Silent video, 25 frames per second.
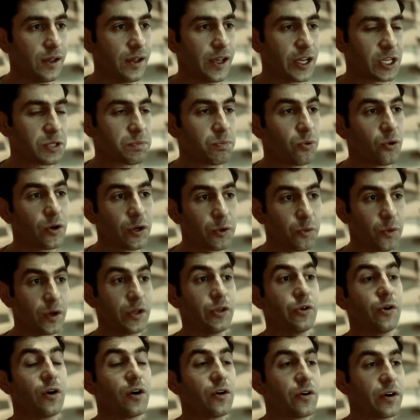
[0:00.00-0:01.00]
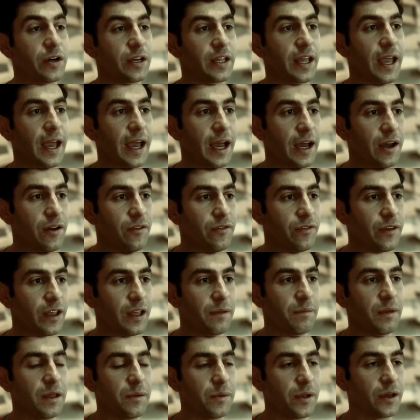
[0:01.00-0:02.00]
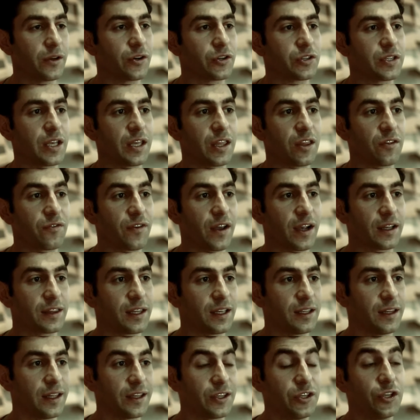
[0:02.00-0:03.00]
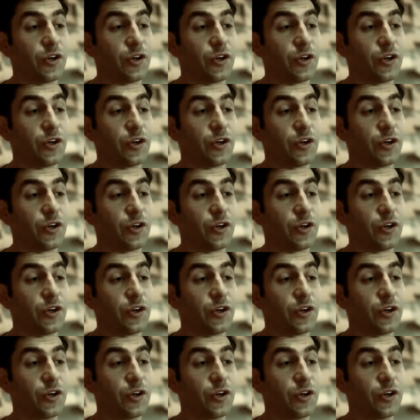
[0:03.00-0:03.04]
exploring what you already have, and maybe understanding the fact that like you